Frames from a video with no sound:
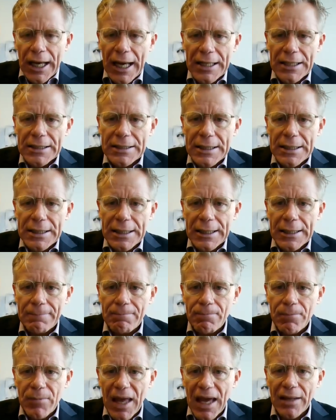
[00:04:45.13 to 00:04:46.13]
And
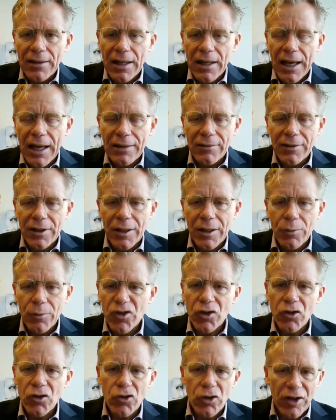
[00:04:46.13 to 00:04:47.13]
it
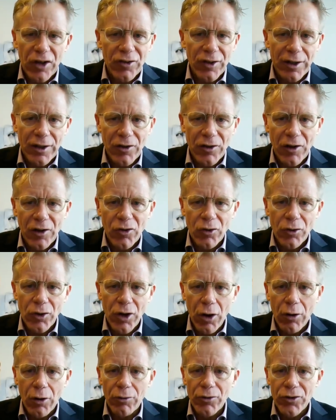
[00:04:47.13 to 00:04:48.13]
was interesting because, as you
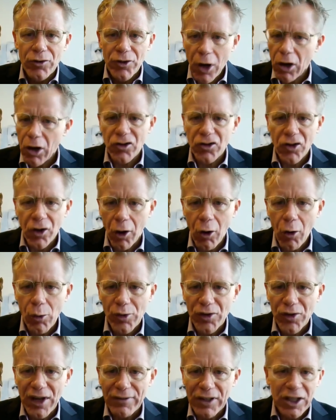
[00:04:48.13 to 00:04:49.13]
know, docs
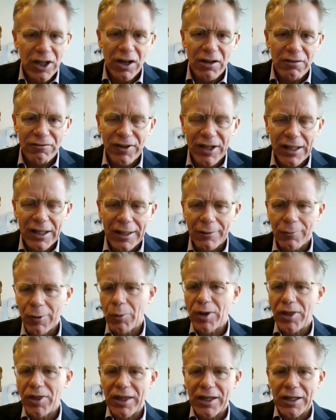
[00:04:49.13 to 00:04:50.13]
always have a gut feeling.
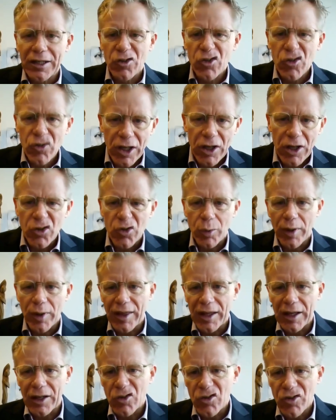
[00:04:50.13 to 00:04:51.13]
Well, we think it's this, we
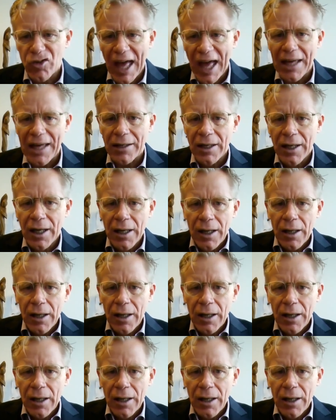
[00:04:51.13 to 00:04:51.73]
think it's that.